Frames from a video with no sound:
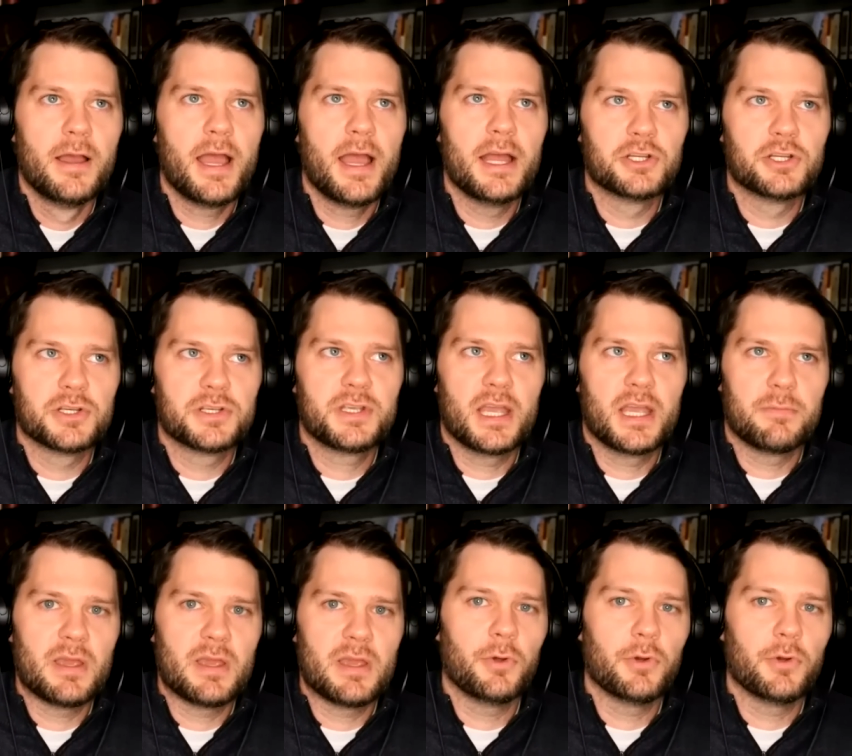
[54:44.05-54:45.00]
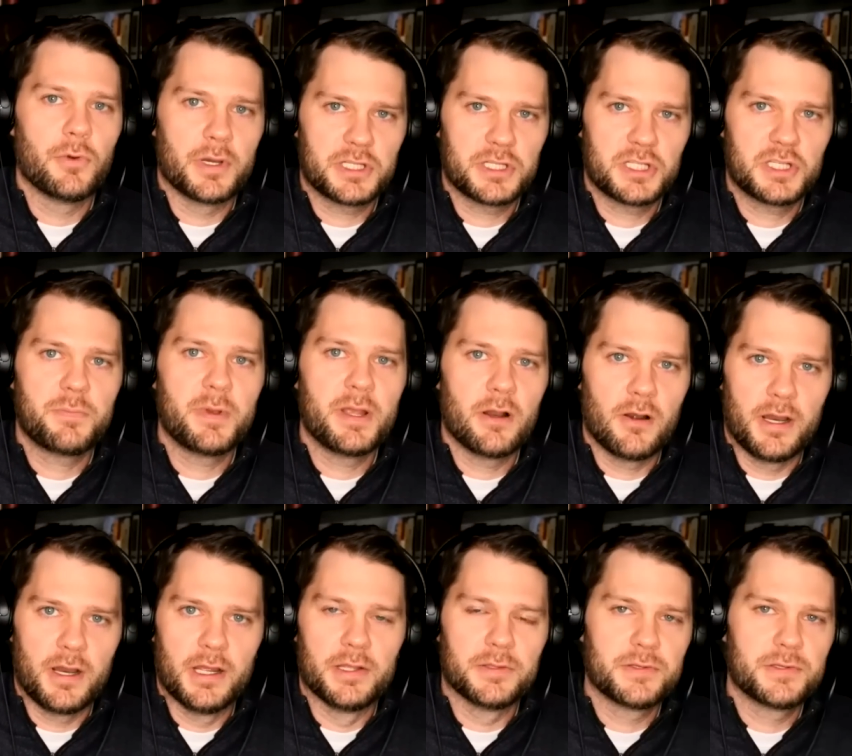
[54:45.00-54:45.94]
and just saying people who
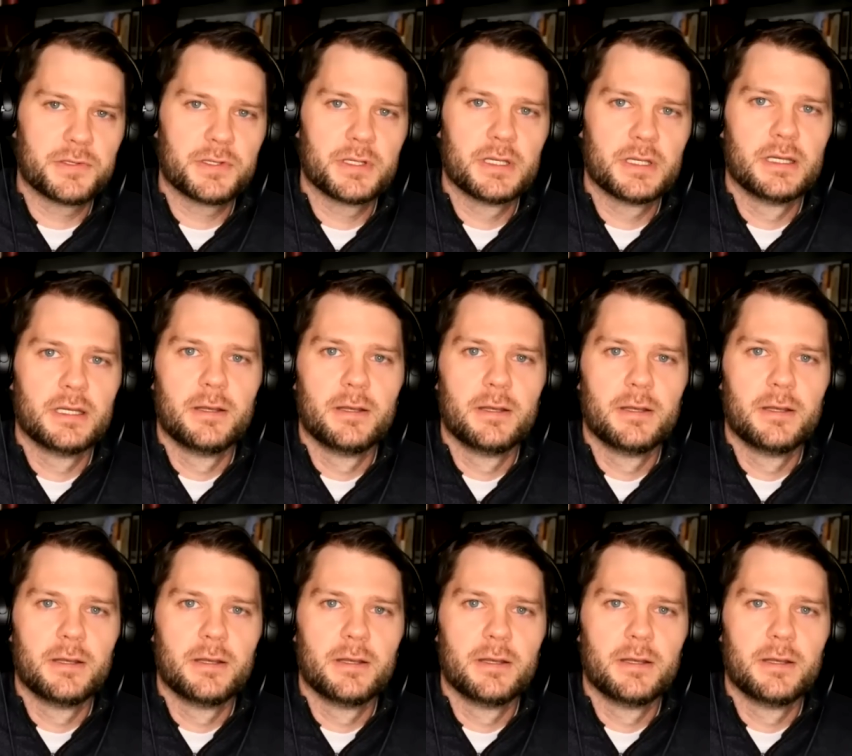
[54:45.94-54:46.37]
experience